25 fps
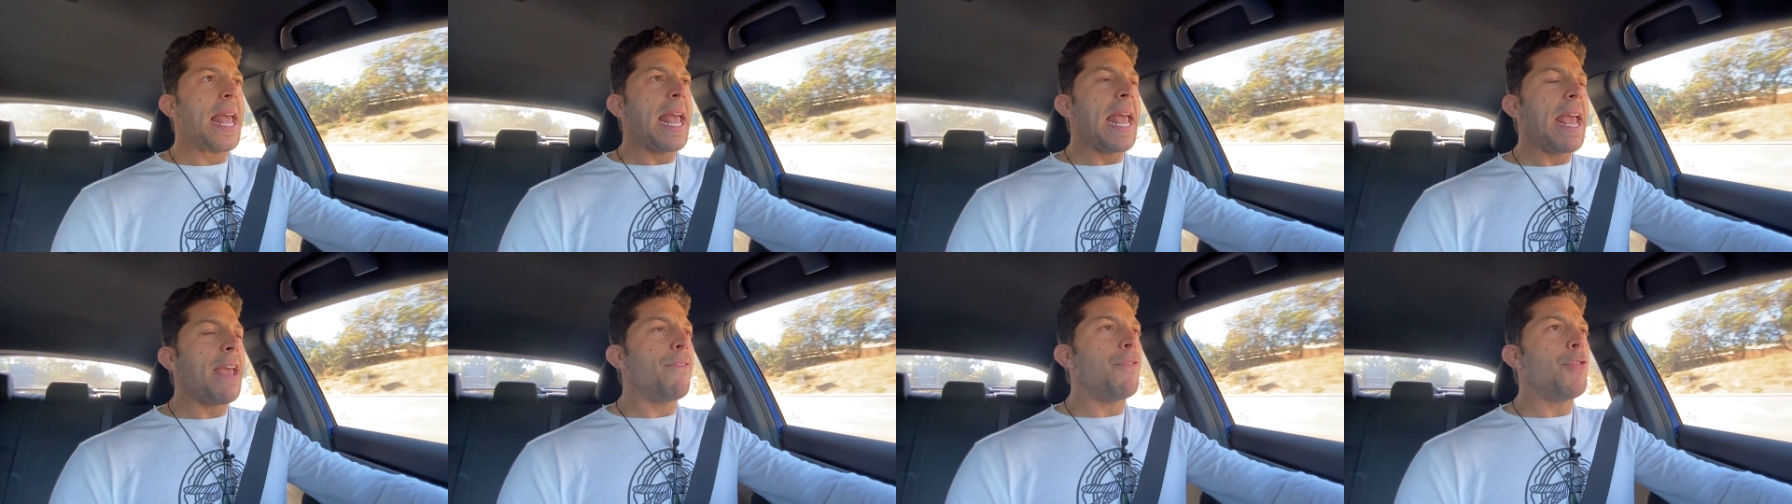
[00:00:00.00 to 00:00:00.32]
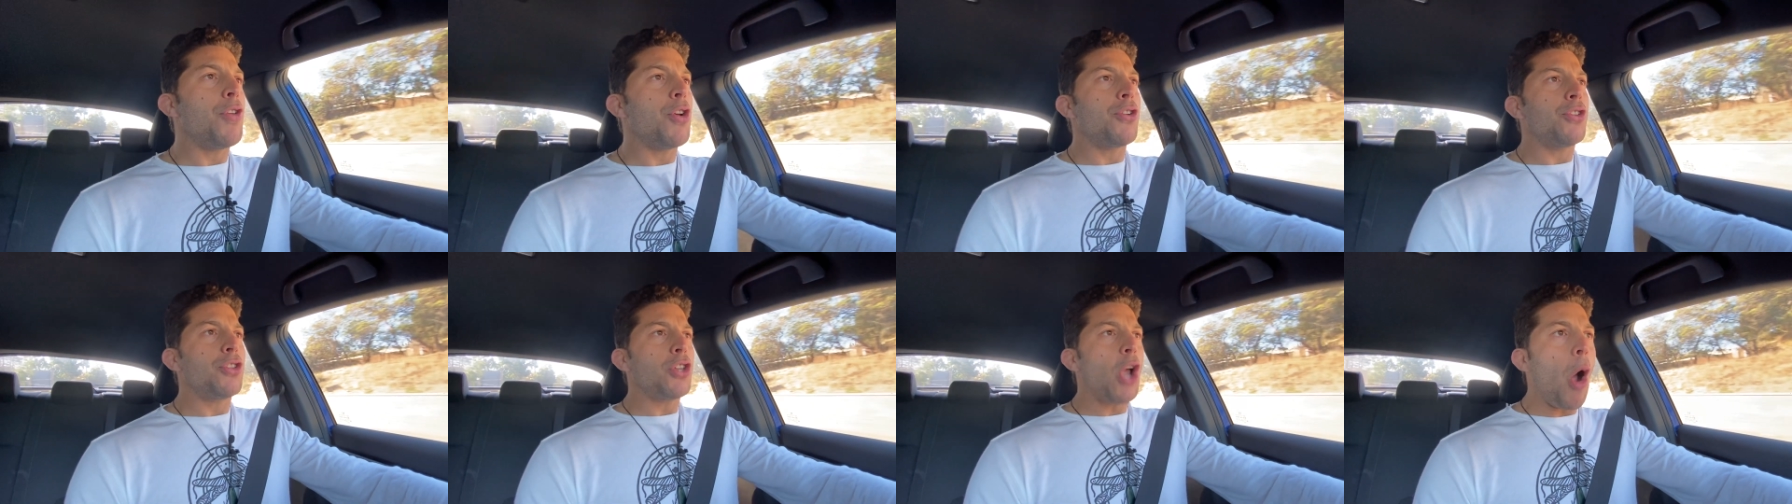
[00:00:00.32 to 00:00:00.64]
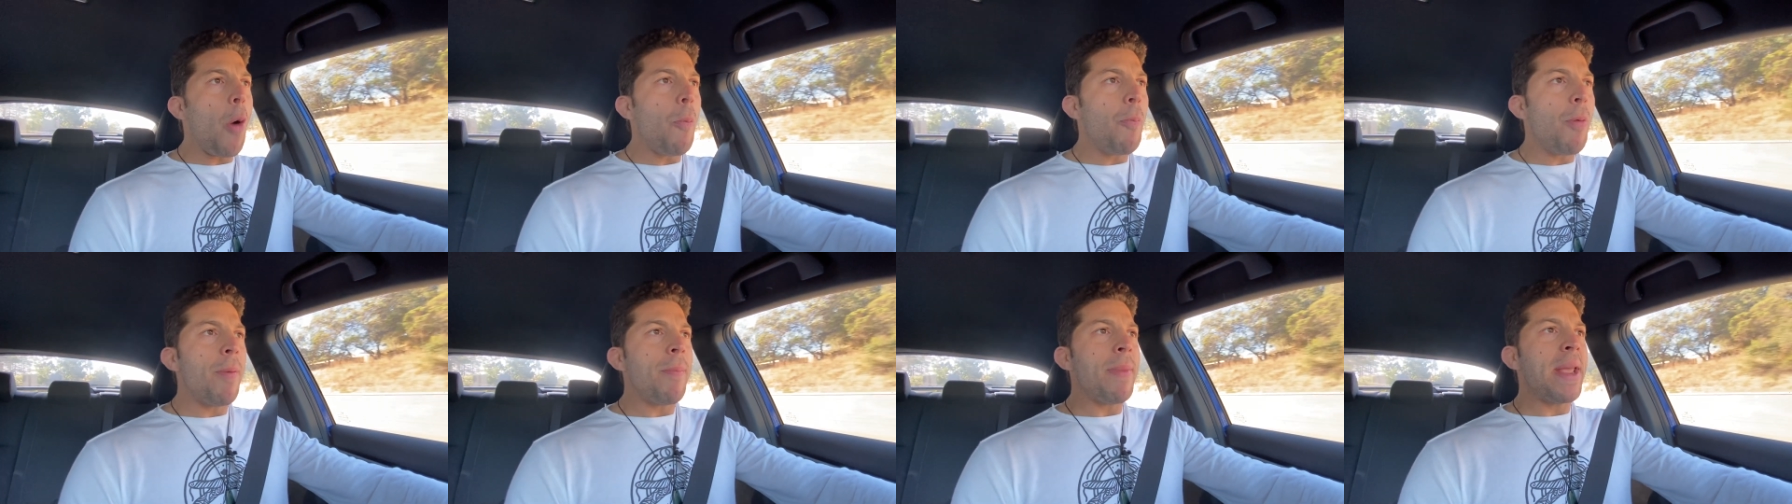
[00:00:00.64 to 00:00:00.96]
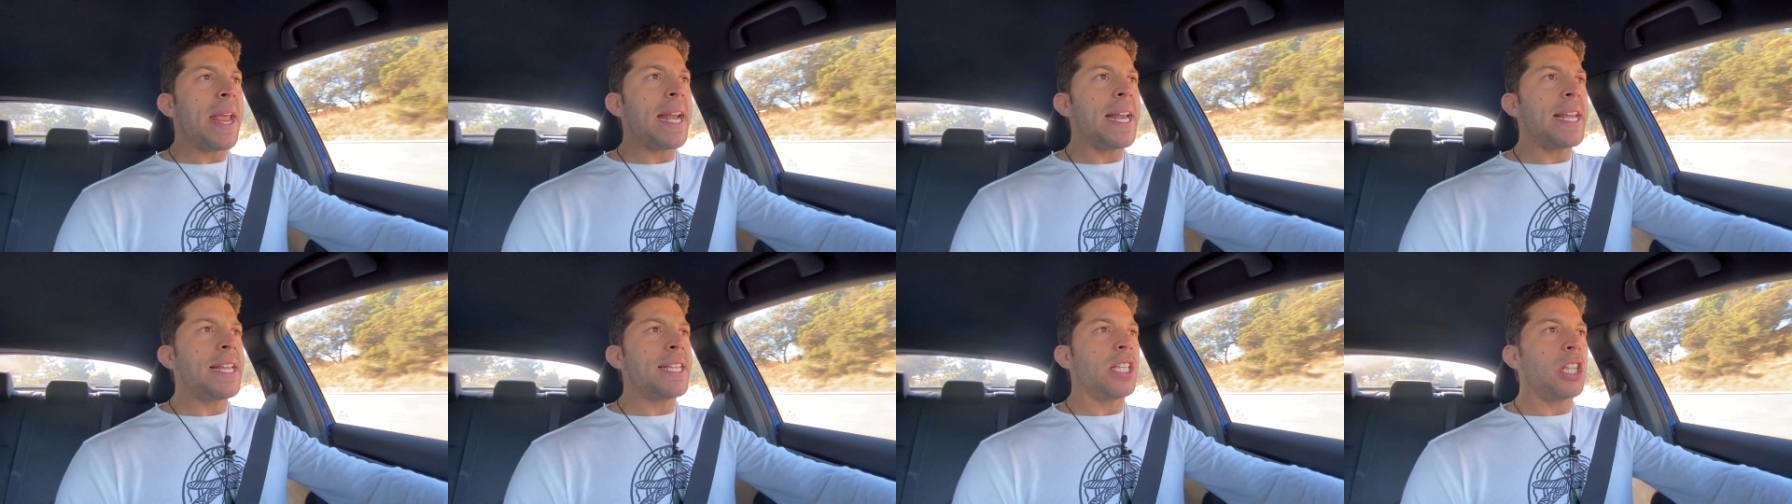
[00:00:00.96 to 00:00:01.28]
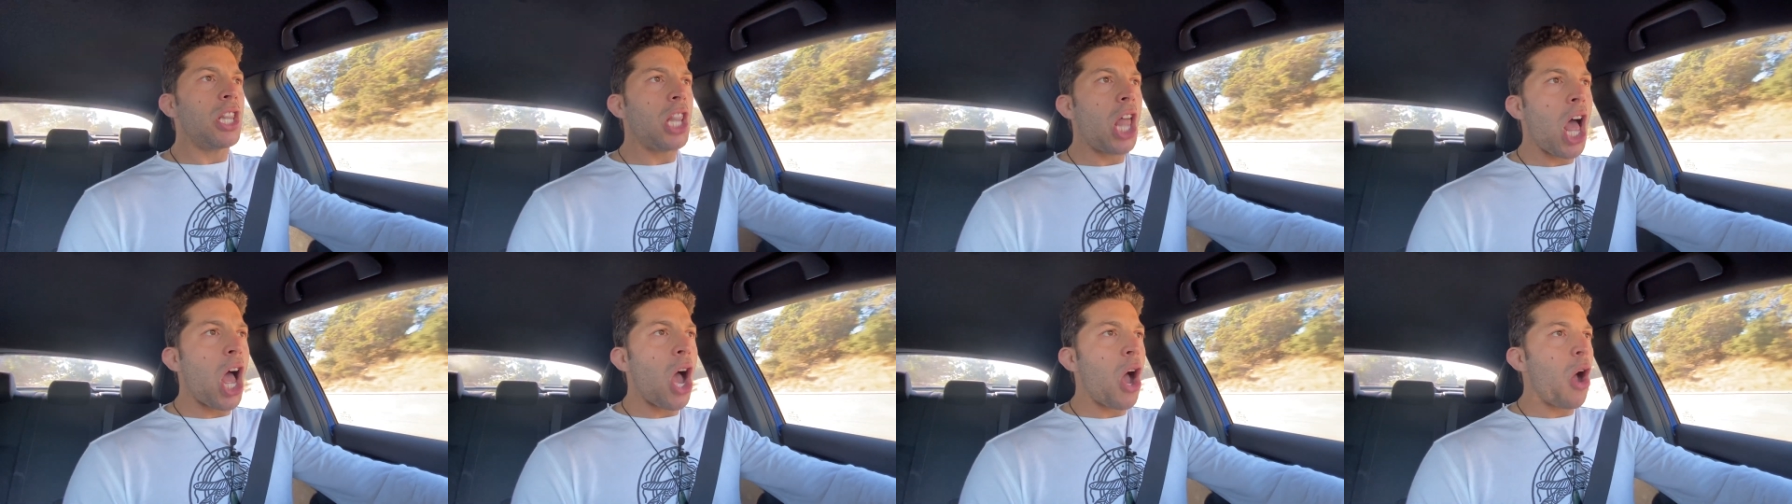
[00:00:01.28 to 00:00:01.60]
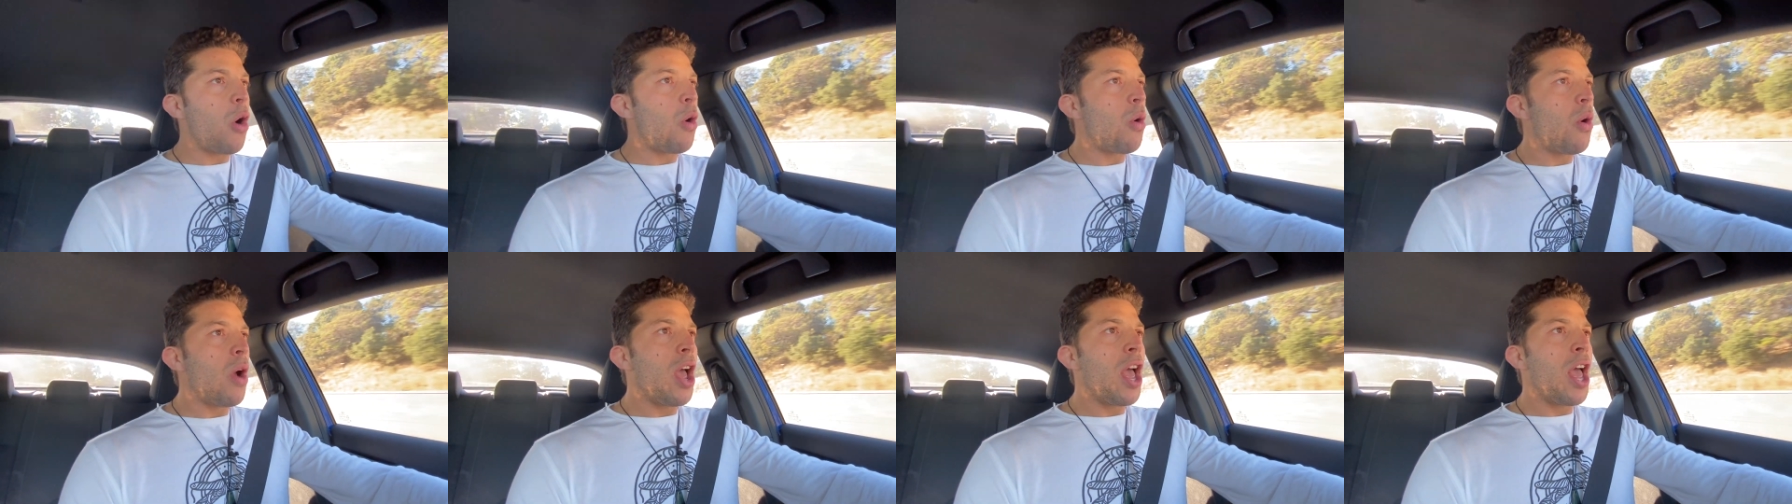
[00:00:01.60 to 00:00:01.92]
If your dopamine is
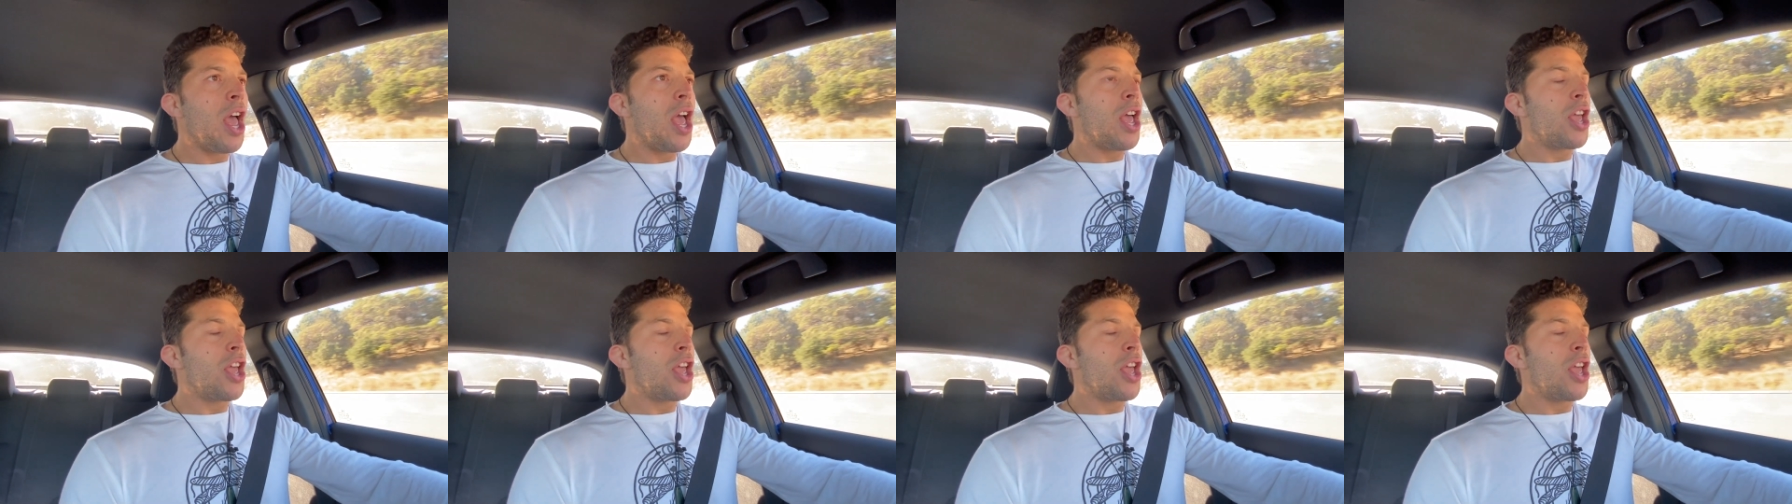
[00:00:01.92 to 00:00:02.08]
low,